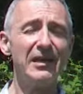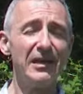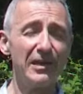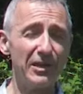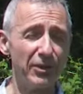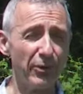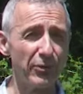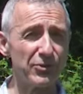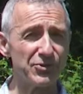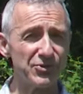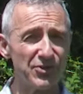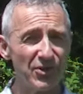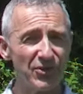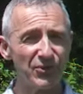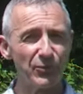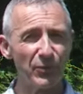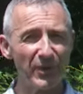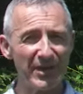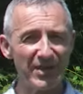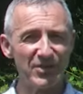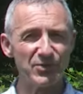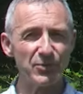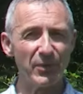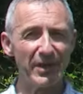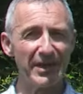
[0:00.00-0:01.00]
launched in
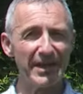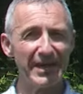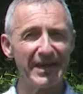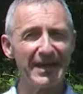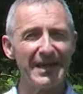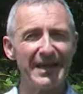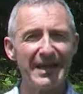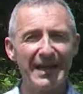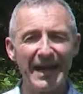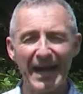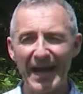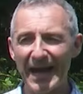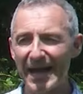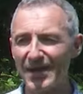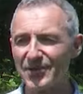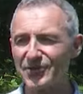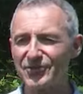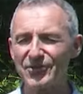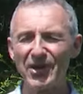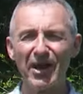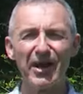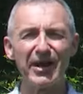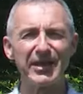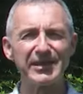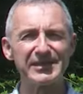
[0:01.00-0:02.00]
2020 and
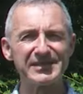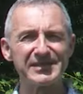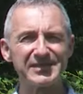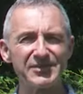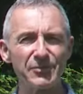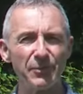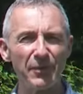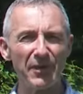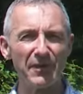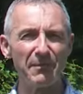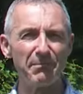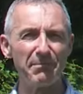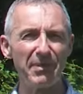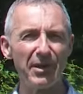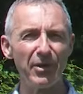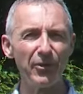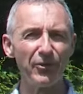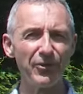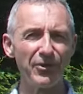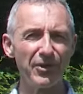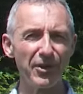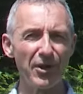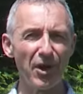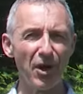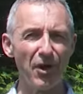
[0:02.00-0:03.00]
tasked with
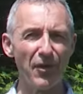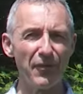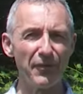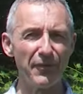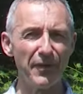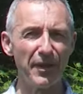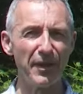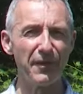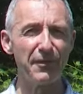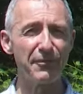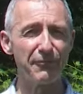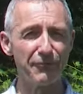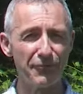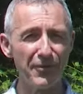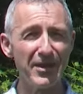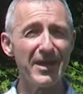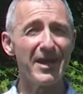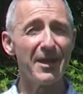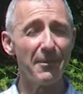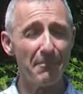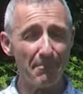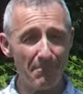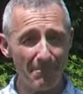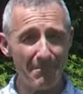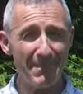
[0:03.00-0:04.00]
building on the
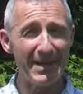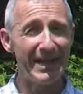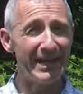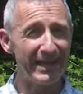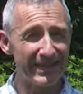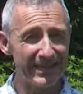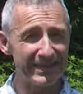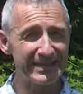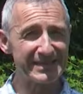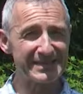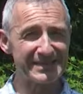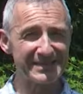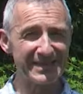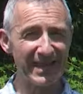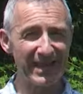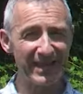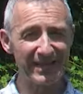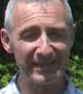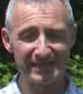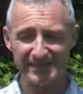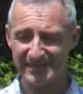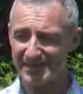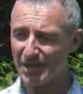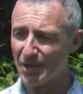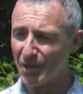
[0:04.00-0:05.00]
3 million
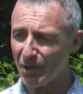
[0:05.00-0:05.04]
sales